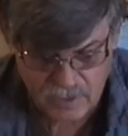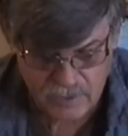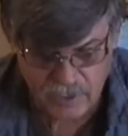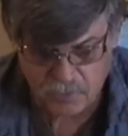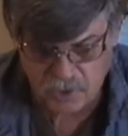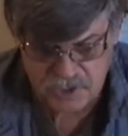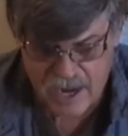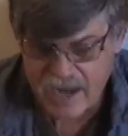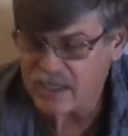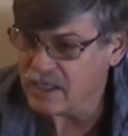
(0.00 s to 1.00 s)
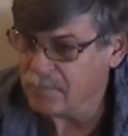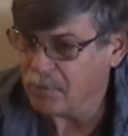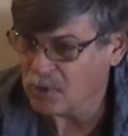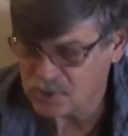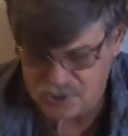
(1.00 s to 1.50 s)
They were attacking him
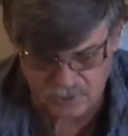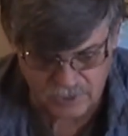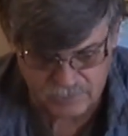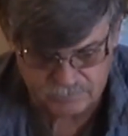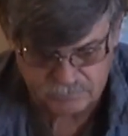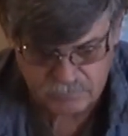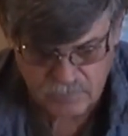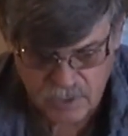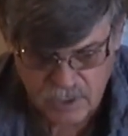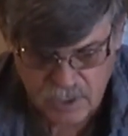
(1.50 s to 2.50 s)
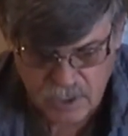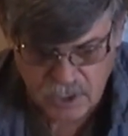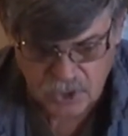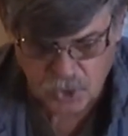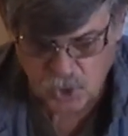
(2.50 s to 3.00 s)
personally.
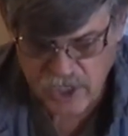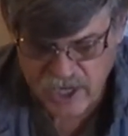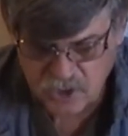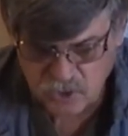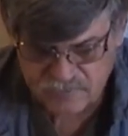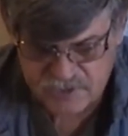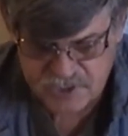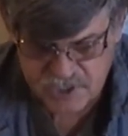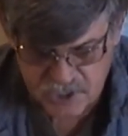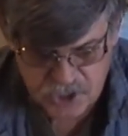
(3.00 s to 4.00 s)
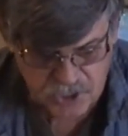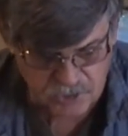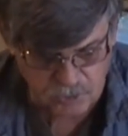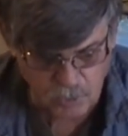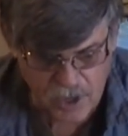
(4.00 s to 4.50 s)
Creator of dissension
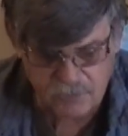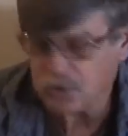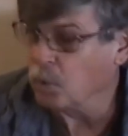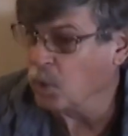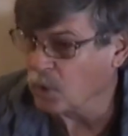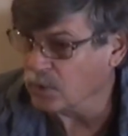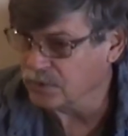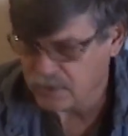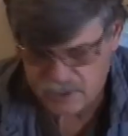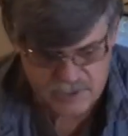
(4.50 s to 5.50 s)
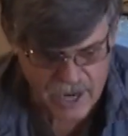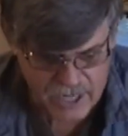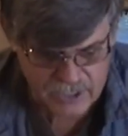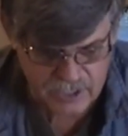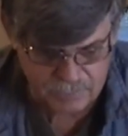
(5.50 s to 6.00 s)
throughout the world,
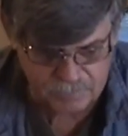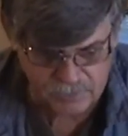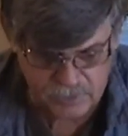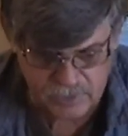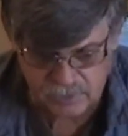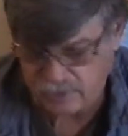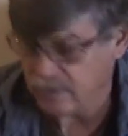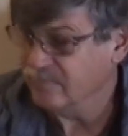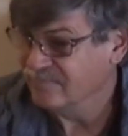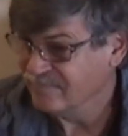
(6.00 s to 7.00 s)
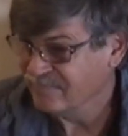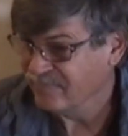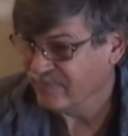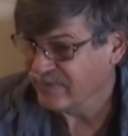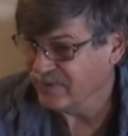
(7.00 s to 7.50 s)
attacking him politically.
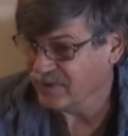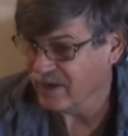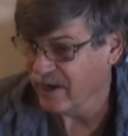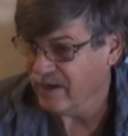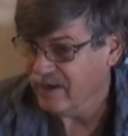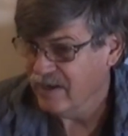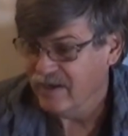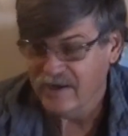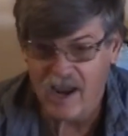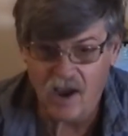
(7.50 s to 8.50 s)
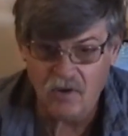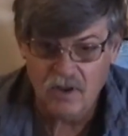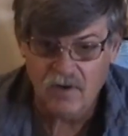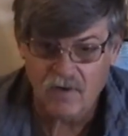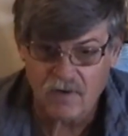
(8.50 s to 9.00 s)
Okay? Now,
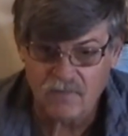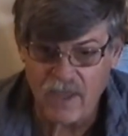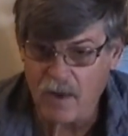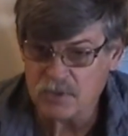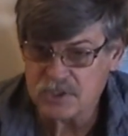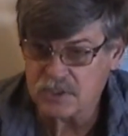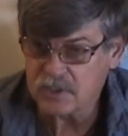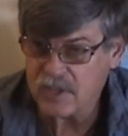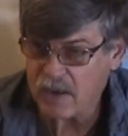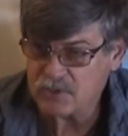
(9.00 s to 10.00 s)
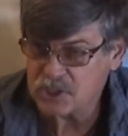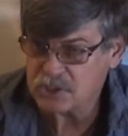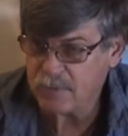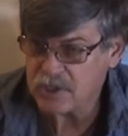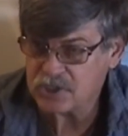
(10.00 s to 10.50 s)
that was
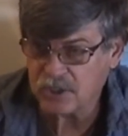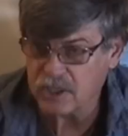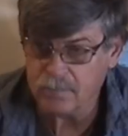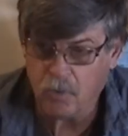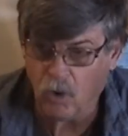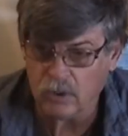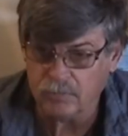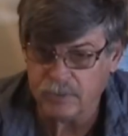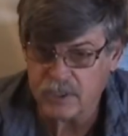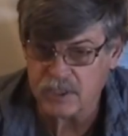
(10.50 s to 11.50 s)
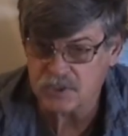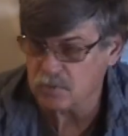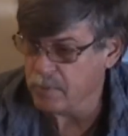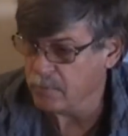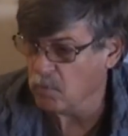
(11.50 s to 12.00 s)
especially important because
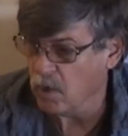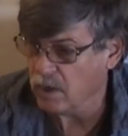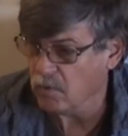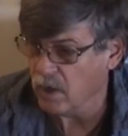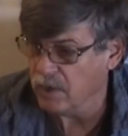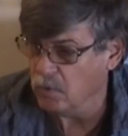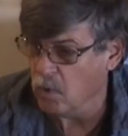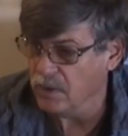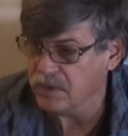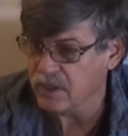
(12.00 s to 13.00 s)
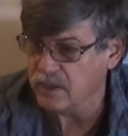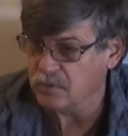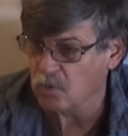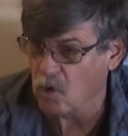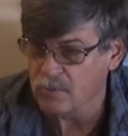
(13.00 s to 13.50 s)
remember what are the one thing that
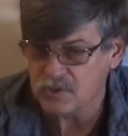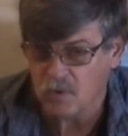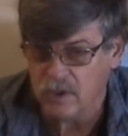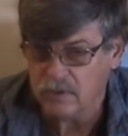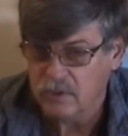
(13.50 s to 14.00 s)
the Romans want?